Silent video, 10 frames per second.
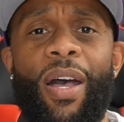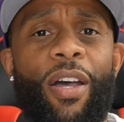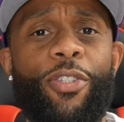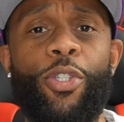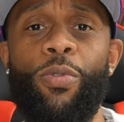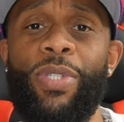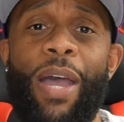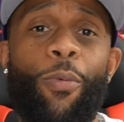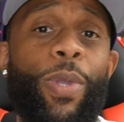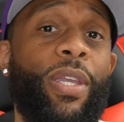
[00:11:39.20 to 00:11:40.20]
uh, shoes
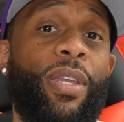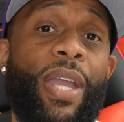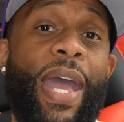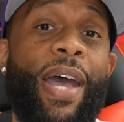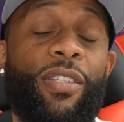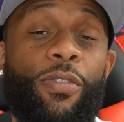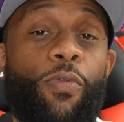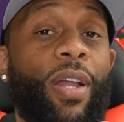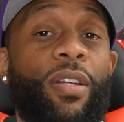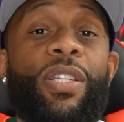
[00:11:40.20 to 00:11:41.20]
that we as
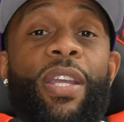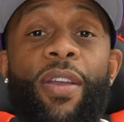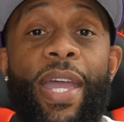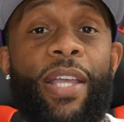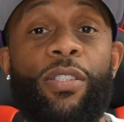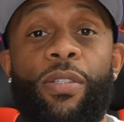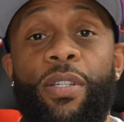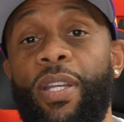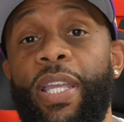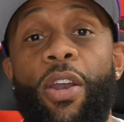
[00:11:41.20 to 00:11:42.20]
regular sneakerheads
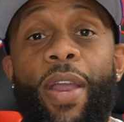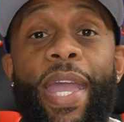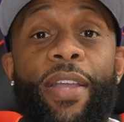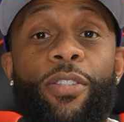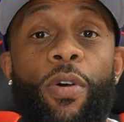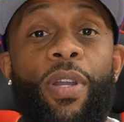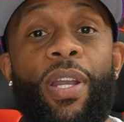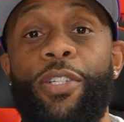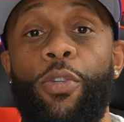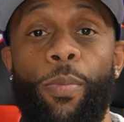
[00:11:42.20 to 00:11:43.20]
couldn't get our hands on
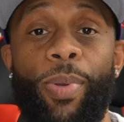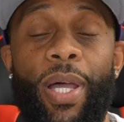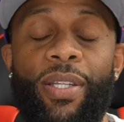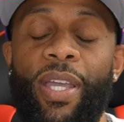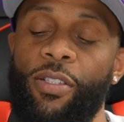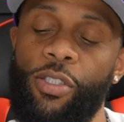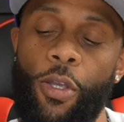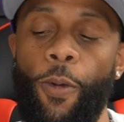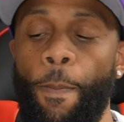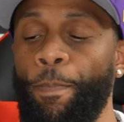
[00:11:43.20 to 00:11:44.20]
unless you were plugged in.
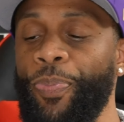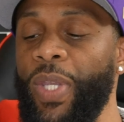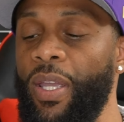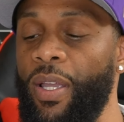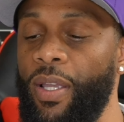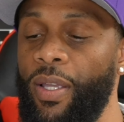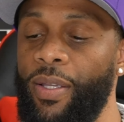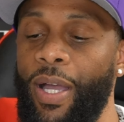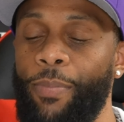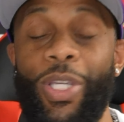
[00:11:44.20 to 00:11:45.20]
So
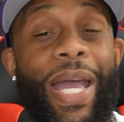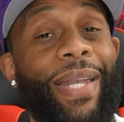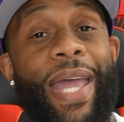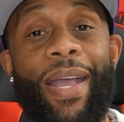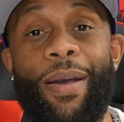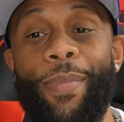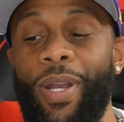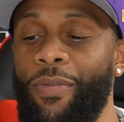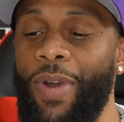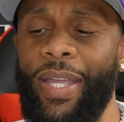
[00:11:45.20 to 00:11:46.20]
um, you got that coming
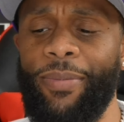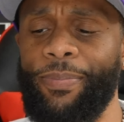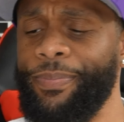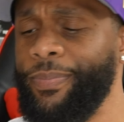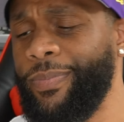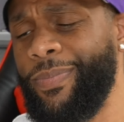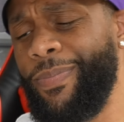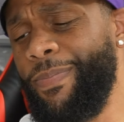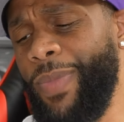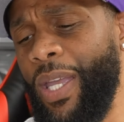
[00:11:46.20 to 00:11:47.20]
up, right?
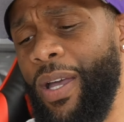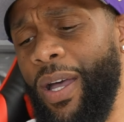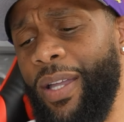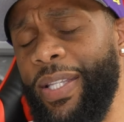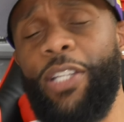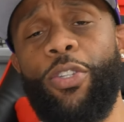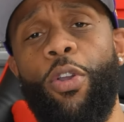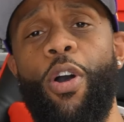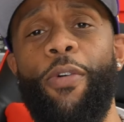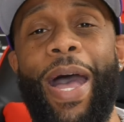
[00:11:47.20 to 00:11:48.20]
Uh, these are
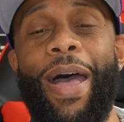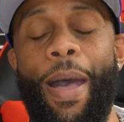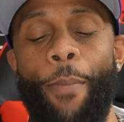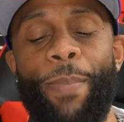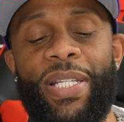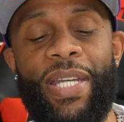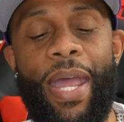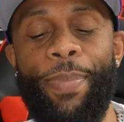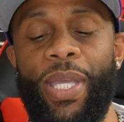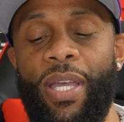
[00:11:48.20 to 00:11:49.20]
going, I, will mention
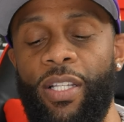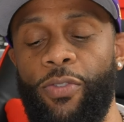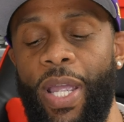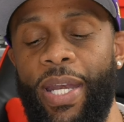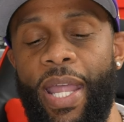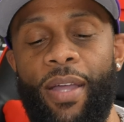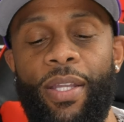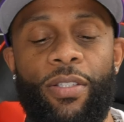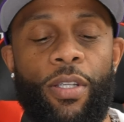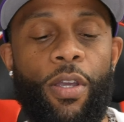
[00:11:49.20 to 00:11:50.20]
that because right now
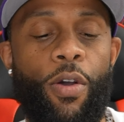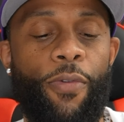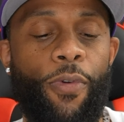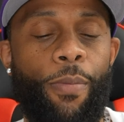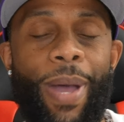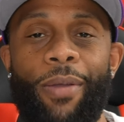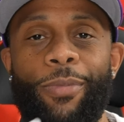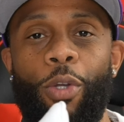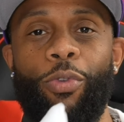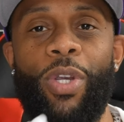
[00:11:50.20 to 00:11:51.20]
these are going for
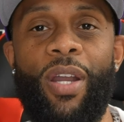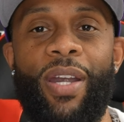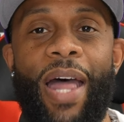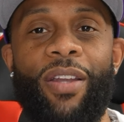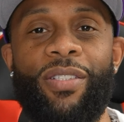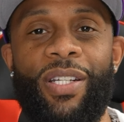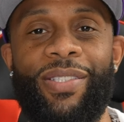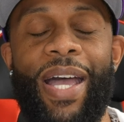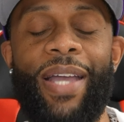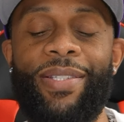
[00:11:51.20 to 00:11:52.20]
about, you know, $300 in a
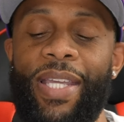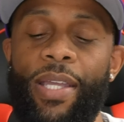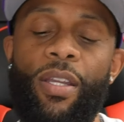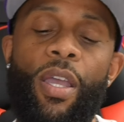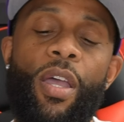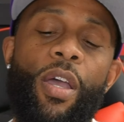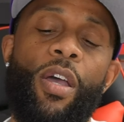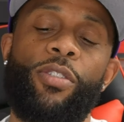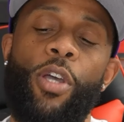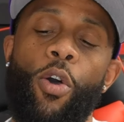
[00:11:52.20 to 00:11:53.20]
size 10.
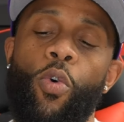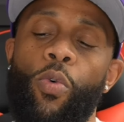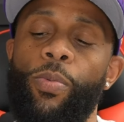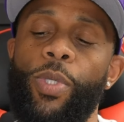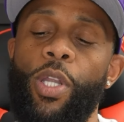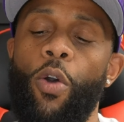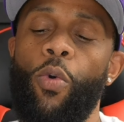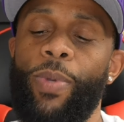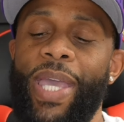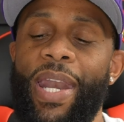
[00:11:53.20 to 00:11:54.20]
So, you
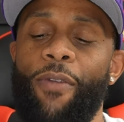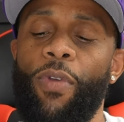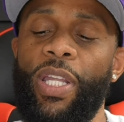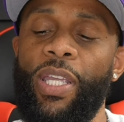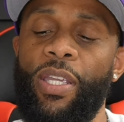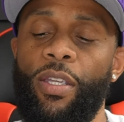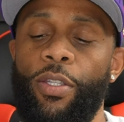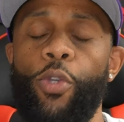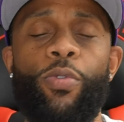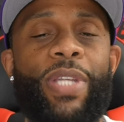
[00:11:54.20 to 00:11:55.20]
know, can I really
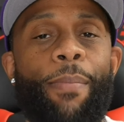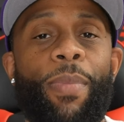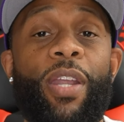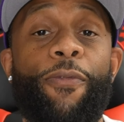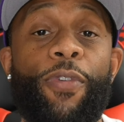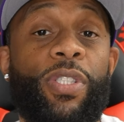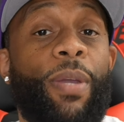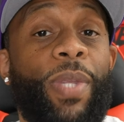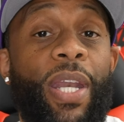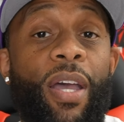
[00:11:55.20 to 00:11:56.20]
use that money for
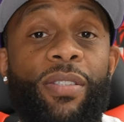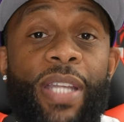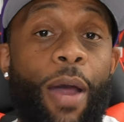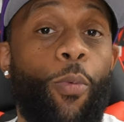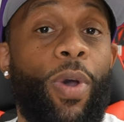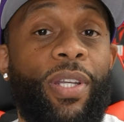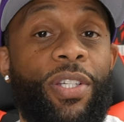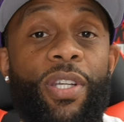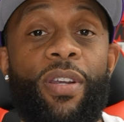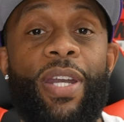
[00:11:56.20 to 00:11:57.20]
something else that I want
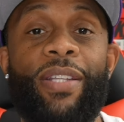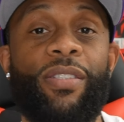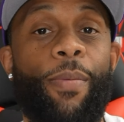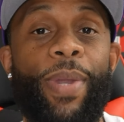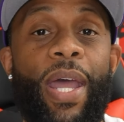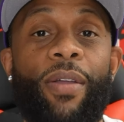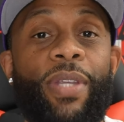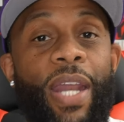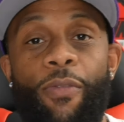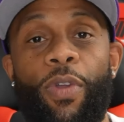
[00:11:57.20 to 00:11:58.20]
this year that's coming
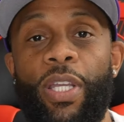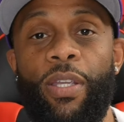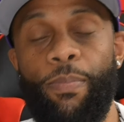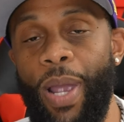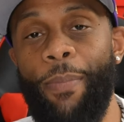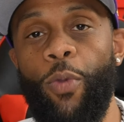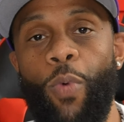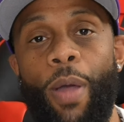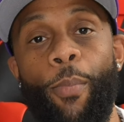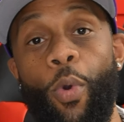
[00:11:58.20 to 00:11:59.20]
out that I really probably
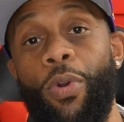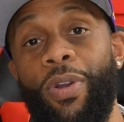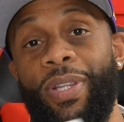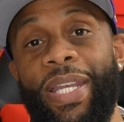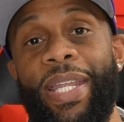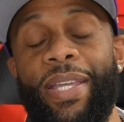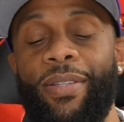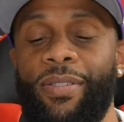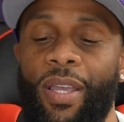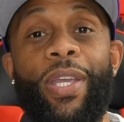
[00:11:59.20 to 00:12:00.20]
want more than
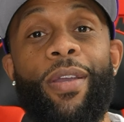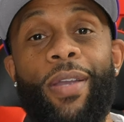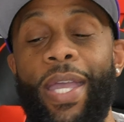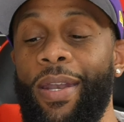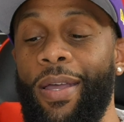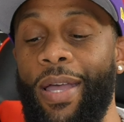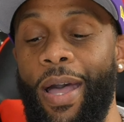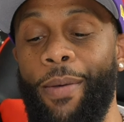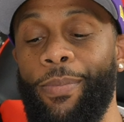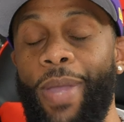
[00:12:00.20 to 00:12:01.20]
these here? And uh,
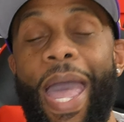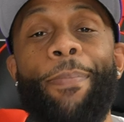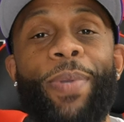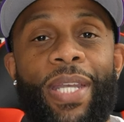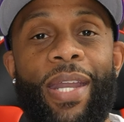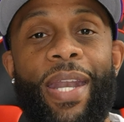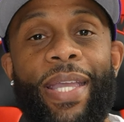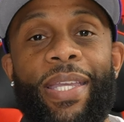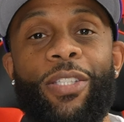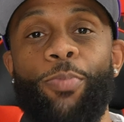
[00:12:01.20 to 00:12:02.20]
I'm happy that
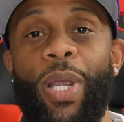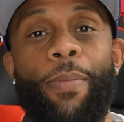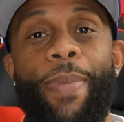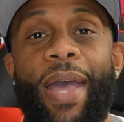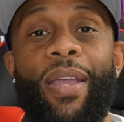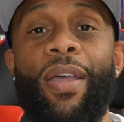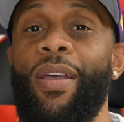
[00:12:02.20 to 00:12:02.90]
Nike's bringing back